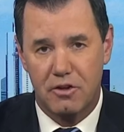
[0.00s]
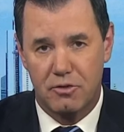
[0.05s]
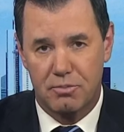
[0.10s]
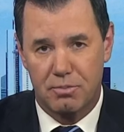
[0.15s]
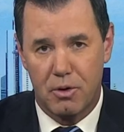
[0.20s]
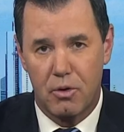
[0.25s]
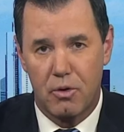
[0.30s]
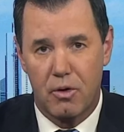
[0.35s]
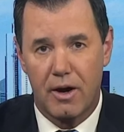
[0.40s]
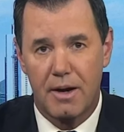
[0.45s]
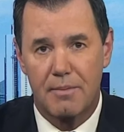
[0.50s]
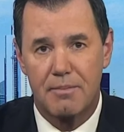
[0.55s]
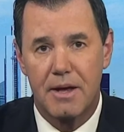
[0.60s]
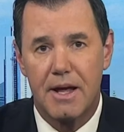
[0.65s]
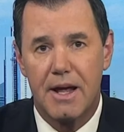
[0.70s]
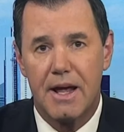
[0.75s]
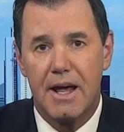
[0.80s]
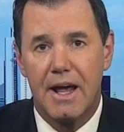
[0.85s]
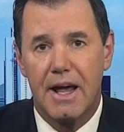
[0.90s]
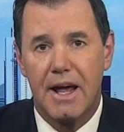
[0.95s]
this program
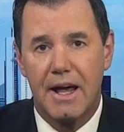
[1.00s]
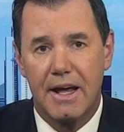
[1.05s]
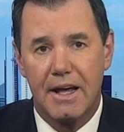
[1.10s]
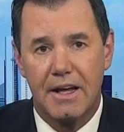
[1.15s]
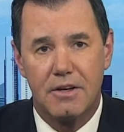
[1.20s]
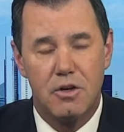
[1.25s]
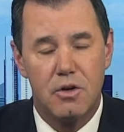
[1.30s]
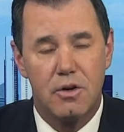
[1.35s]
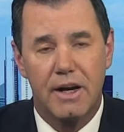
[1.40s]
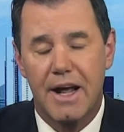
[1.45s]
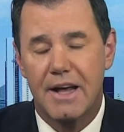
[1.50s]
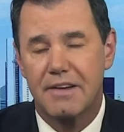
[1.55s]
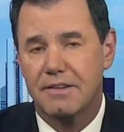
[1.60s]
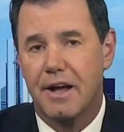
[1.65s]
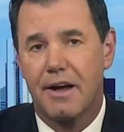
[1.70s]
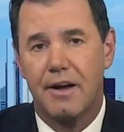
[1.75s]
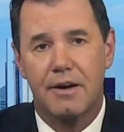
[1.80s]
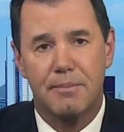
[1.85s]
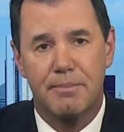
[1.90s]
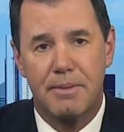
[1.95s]
and you could ask
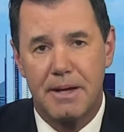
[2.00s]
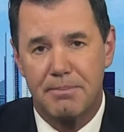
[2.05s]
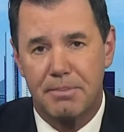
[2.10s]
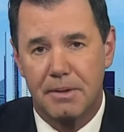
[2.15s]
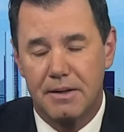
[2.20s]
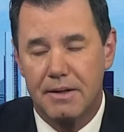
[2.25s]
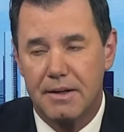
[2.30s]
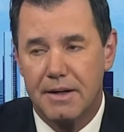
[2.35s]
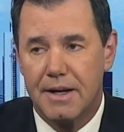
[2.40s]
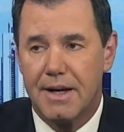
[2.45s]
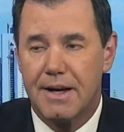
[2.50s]
100 people